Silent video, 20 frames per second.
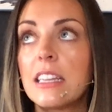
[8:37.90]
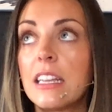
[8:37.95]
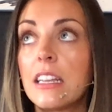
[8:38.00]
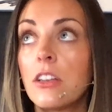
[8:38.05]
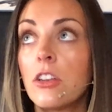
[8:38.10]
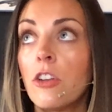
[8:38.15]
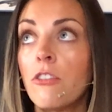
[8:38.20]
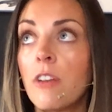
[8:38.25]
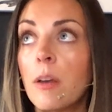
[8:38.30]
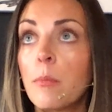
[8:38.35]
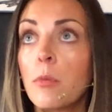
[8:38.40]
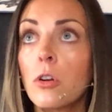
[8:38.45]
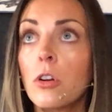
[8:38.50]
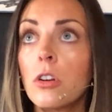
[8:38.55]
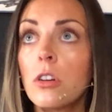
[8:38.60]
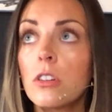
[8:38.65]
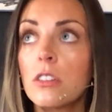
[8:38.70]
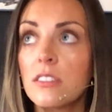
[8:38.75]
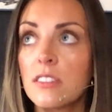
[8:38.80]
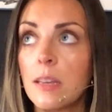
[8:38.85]

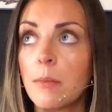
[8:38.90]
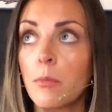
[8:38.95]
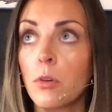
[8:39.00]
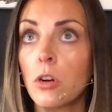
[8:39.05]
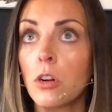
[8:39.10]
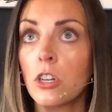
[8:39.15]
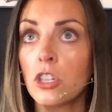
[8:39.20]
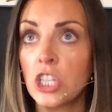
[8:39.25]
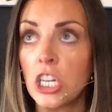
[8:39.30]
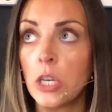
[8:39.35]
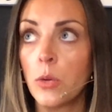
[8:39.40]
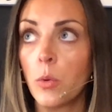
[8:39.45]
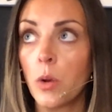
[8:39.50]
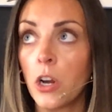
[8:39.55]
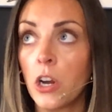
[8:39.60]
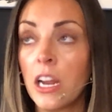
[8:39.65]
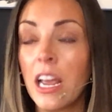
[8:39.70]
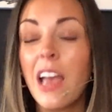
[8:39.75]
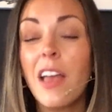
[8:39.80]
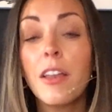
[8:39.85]
November, December,
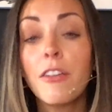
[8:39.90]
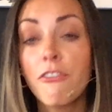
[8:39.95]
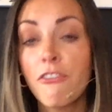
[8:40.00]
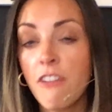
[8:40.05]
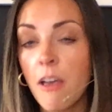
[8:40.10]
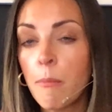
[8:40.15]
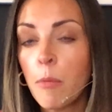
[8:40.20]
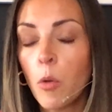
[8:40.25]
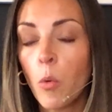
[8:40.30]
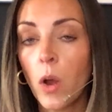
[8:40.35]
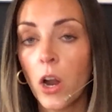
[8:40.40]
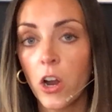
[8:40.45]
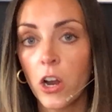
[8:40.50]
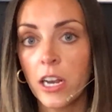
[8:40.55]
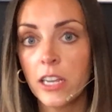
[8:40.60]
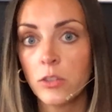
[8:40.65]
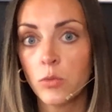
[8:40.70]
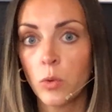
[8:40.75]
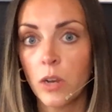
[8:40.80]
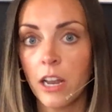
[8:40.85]
January, and
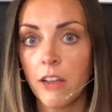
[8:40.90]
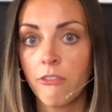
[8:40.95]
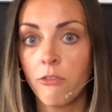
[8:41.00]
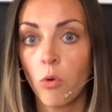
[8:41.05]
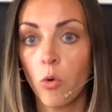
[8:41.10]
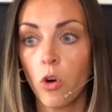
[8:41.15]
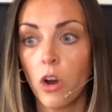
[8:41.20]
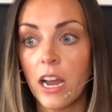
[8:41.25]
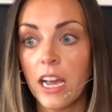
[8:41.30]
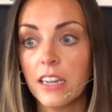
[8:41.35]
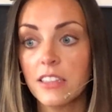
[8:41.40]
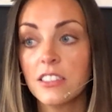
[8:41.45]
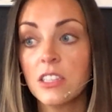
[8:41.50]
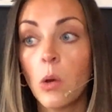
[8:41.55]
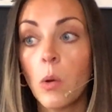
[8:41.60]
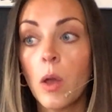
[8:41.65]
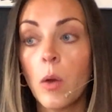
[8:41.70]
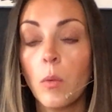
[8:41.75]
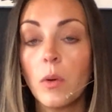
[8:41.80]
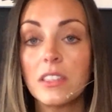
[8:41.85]
February is when I 4X'd.
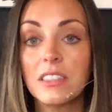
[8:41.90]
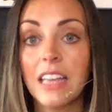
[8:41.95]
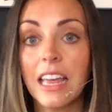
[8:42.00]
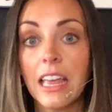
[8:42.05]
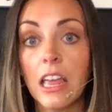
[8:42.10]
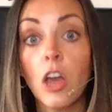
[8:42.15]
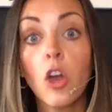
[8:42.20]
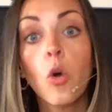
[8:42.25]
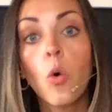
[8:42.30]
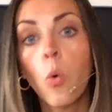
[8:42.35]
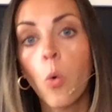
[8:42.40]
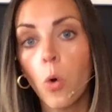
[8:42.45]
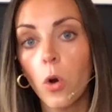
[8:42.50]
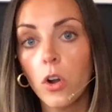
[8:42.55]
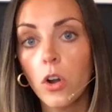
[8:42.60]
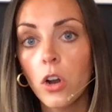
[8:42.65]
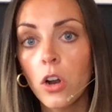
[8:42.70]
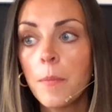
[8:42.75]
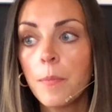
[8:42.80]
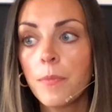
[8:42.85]
So it was a
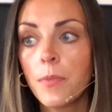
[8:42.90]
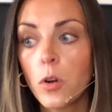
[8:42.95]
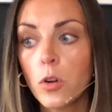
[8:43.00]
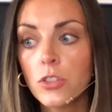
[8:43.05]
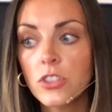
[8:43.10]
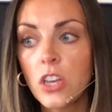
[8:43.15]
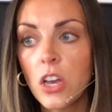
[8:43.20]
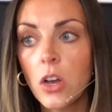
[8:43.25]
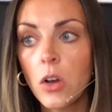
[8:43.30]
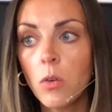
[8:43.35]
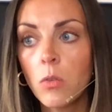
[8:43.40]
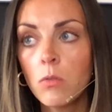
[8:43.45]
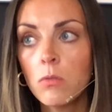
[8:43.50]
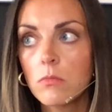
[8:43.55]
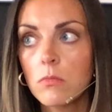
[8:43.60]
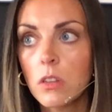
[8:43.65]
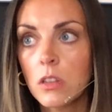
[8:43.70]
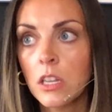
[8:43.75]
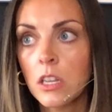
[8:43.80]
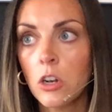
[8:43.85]
quarter or so,
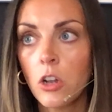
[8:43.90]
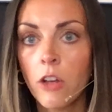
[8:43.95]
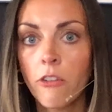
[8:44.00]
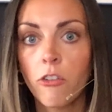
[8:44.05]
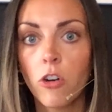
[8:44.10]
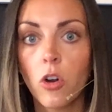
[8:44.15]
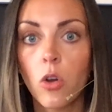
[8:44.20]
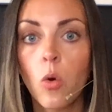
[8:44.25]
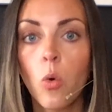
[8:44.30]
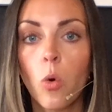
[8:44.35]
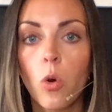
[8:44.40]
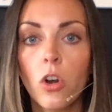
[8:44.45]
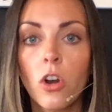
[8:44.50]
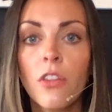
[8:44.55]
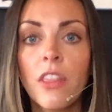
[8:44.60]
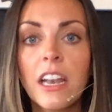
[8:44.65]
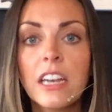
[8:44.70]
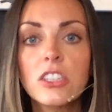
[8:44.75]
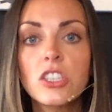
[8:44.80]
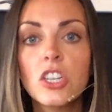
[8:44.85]
a little over a quarter
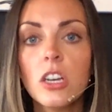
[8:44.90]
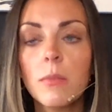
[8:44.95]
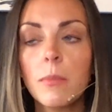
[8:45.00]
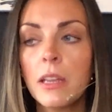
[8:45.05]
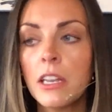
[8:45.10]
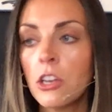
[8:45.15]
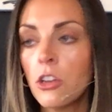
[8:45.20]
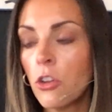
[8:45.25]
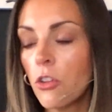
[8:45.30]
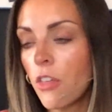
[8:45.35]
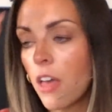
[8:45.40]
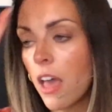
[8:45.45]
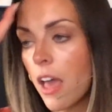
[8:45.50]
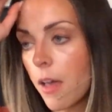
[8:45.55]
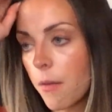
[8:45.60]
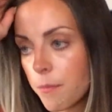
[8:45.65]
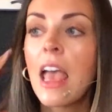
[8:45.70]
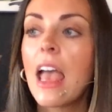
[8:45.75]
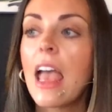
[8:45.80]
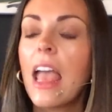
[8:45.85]
that it took me to do
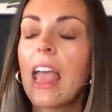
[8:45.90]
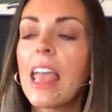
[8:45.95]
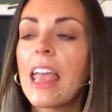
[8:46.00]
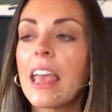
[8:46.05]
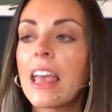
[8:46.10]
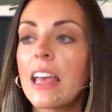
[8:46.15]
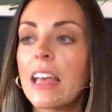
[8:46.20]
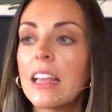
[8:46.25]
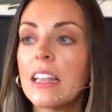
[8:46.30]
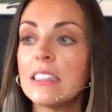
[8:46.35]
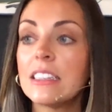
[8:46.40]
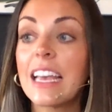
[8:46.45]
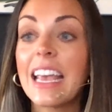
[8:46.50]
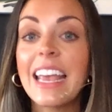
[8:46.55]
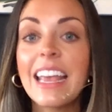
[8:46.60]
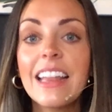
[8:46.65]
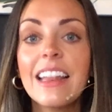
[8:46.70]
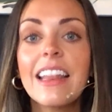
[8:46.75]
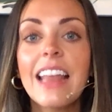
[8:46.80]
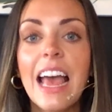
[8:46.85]
that. And
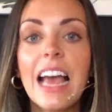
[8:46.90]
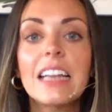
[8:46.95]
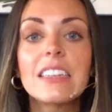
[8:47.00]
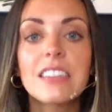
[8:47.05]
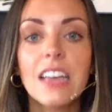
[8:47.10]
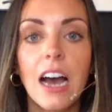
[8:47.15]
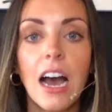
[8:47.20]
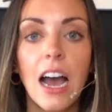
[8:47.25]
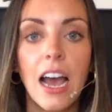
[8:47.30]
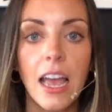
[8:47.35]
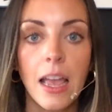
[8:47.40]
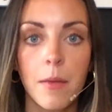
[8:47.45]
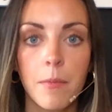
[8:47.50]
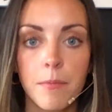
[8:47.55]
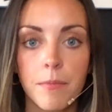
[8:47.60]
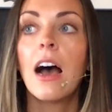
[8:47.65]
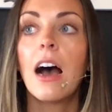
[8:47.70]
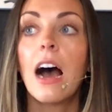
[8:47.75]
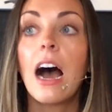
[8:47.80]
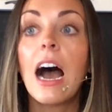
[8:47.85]
in that
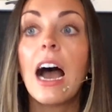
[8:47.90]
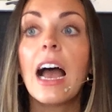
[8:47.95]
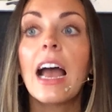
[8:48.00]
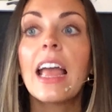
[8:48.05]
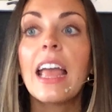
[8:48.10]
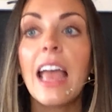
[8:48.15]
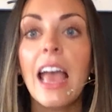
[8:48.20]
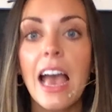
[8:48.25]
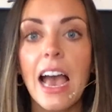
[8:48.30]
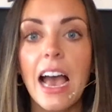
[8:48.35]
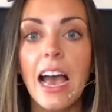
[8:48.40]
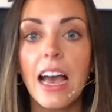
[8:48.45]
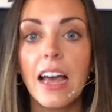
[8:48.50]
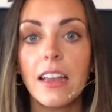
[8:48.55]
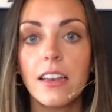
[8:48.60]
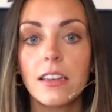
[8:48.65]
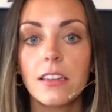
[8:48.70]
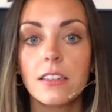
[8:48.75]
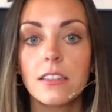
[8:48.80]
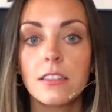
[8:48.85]
time, I
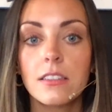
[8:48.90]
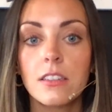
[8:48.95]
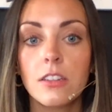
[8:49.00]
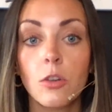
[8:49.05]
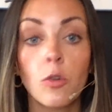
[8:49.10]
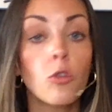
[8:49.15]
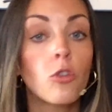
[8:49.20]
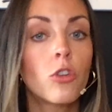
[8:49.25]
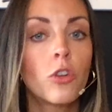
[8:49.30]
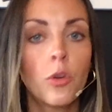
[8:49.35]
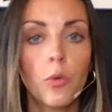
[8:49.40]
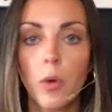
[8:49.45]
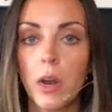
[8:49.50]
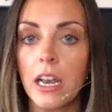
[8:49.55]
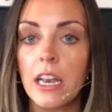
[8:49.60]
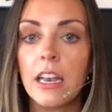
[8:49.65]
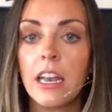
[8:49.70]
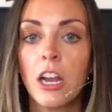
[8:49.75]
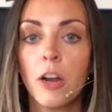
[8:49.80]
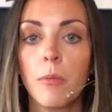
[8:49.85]
had, are you
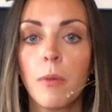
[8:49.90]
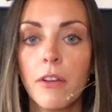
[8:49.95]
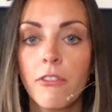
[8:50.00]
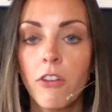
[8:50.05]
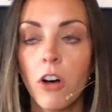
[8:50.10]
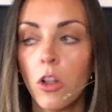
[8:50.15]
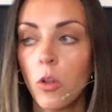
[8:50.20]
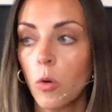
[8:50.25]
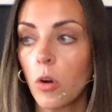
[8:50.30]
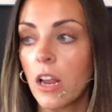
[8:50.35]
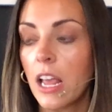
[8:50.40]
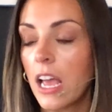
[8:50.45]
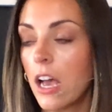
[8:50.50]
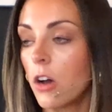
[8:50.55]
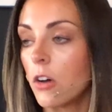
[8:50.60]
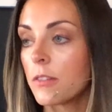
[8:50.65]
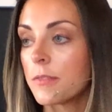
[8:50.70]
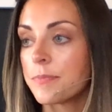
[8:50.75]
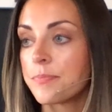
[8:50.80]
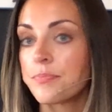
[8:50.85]
ready to hear my follower
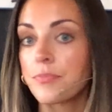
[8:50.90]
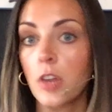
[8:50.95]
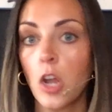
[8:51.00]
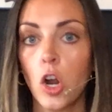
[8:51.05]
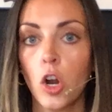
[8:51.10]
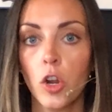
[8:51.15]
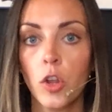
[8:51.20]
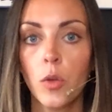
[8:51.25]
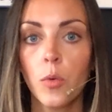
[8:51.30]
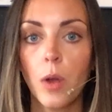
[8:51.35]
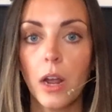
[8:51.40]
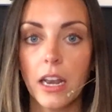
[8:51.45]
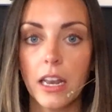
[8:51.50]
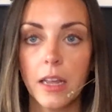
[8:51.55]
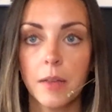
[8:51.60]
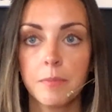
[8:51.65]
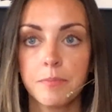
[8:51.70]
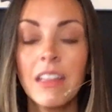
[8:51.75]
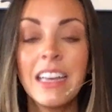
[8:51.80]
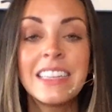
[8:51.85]
count? Are you
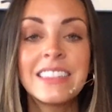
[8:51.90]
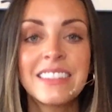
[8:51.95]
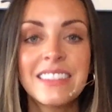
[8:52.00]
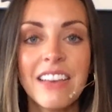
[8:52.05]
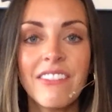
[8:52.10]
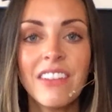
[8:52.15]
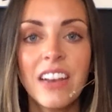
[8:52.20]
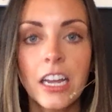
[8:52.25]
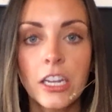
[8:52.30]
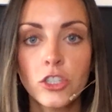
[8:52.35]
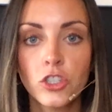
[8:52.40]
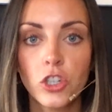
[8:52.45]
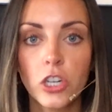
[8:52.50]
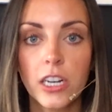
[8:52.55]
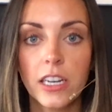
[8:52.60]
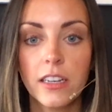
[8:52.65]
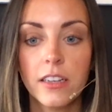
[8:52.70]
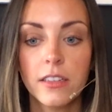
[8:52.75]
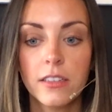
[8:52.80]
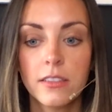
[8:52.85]
ready?
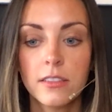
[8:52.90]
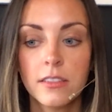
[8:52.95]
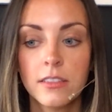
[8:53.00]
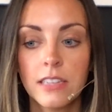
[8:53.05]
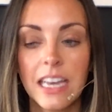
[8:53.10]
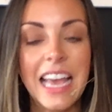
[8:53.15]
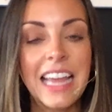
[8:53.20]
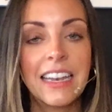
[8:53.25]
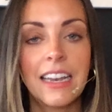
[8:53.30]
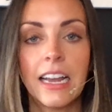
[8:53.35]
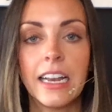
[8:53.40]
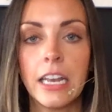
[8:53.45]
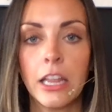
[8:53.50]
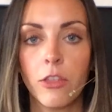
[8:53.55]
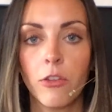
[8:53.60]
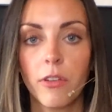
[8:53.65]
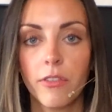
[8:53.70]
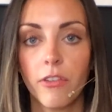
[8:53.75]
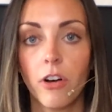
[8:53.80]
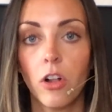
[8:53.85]

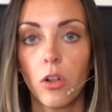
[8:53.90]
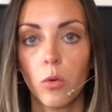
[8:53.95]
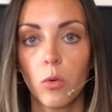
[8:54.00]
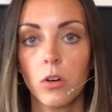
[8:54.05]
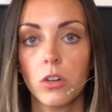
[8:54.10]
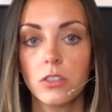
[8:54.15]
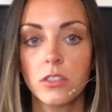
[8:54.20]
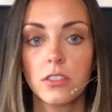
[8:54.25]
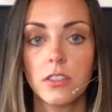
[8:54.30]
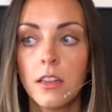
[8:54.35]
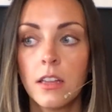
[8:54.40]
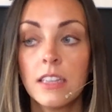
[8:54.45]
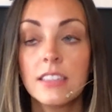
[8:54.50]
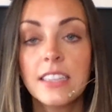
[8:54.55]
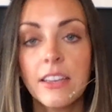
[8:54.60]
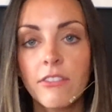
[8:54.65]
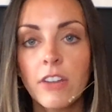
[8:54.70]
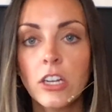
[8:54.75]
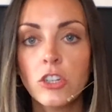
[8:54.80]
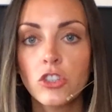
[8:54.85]
793 followers.
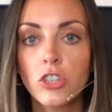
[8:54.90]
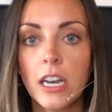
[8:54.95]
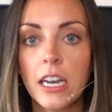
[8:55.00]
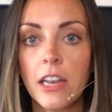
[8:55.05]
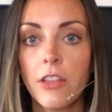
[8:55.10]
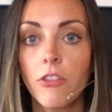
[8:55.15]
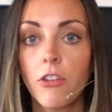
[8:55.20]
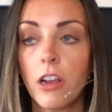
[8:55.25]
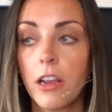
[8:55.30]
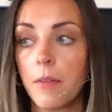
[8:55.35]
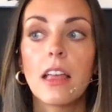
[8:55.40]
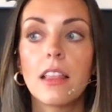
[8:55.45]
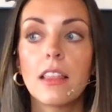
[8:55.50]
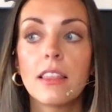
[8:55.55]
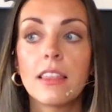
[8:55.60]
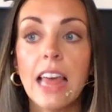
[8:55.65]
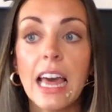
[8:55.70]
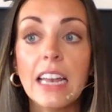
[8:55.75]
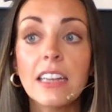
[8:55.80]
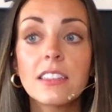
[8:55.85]
793.
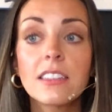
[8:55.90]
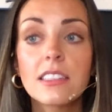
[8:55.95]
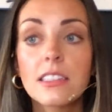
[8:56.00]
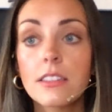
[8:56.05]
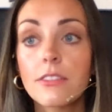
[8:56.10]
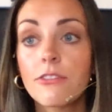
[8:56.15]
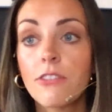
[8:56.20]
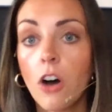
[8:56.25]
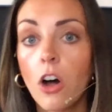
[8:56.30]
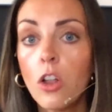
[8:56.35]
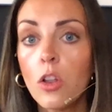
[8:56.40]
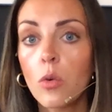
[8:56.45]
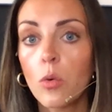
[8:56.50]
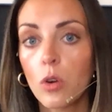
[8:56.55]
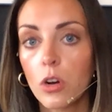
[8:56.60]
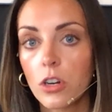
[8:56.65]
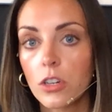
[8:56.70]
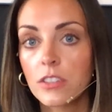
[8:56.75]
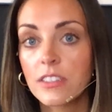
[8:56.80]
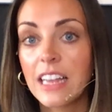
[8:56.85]
That is the
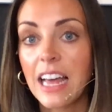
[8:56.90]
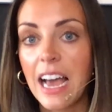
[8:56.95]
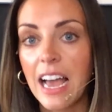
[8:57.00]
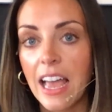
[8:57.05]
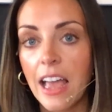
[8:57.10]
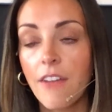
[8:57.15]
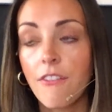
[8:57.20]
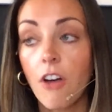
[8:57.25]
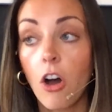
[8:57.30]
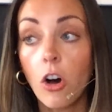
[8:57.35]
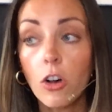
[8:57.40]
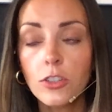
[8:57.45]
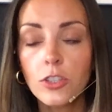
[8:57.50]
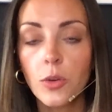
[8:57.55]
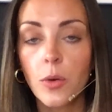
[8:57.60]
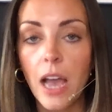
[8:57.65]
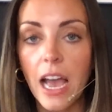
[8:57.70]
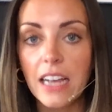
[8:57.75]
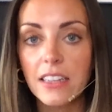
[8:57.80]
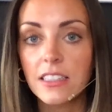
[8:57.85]
followers that I have
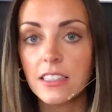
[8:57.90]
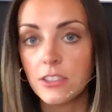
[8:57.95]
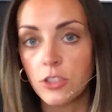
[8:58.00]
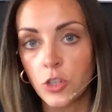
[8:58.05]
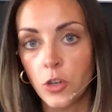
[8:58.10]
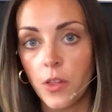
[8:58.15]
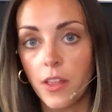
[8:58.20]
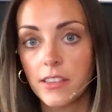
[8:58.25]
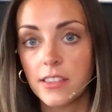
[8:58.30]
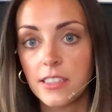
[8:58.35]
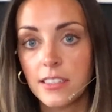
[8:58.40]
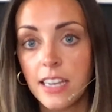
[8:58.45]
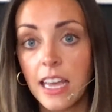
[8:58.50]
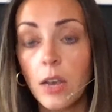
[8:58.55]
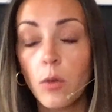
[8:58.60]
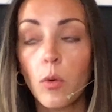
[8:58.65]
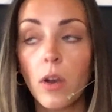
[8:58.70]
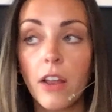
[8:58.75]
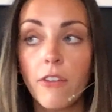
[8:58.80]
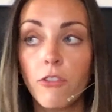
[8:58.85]
also had since
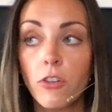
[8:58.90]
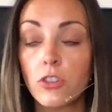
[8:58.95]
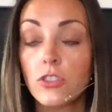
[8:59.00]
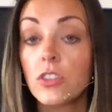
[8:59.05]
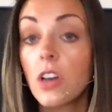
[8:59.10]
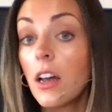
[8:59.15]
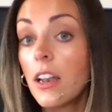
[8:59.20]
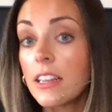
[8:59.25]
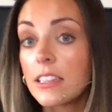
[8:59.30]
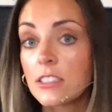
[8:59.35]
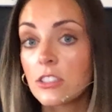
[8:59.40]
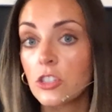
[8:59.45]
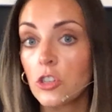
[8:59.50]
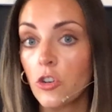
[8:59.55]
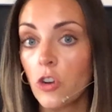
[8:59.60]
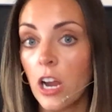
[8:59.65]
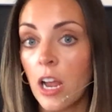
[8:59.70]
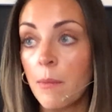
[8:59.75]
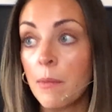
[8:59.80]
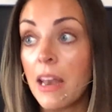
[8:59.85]
2010, when I first got
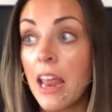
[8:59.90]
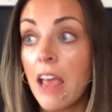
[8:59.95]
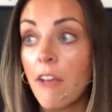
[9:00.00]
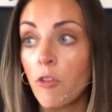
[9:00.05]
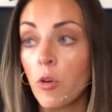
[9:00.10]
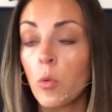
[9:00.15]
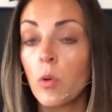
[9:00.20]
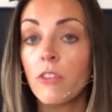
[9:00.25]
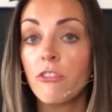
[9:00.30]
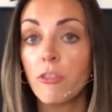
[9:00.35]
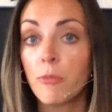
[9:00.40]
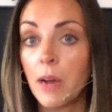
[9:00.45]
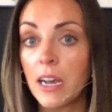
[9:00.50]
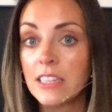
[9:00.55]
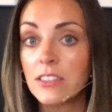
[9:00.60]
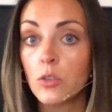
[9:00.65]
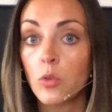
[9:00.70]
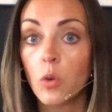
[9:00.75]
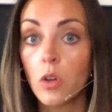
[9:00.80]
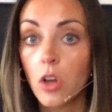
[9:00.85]
Instagram and everyone from
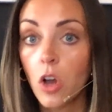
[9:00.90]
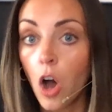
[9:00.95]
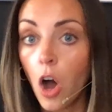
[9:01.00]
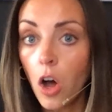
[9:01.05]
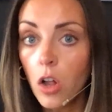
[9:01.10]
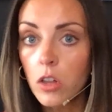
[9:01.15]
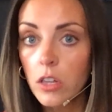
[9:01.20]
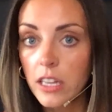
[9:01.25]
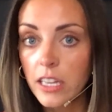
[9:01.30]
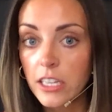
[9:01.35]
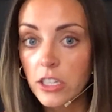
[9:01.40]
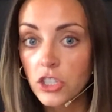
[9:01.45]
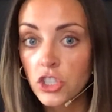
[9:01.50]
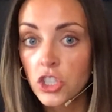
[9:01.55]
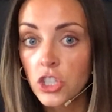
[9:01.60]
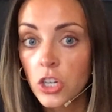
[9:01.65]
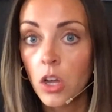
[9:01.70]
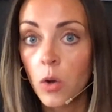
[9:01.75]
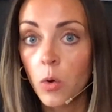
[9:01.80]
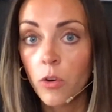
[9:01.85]
high school and
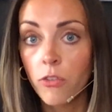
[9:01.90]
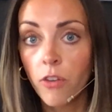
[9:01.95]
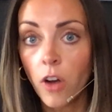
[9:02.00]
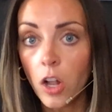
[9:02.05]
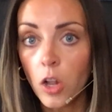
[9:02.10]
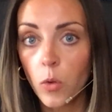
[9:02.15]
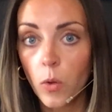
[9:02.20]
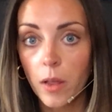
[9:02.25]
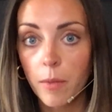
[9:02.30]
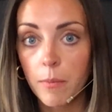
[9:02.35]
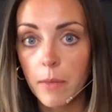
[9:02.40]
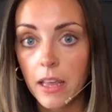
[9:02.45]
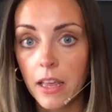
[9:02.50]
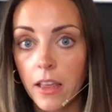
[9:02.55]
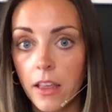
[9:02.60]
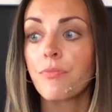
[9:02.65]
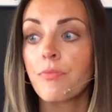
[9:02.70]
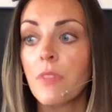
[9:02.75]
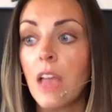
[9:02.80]
college were following me.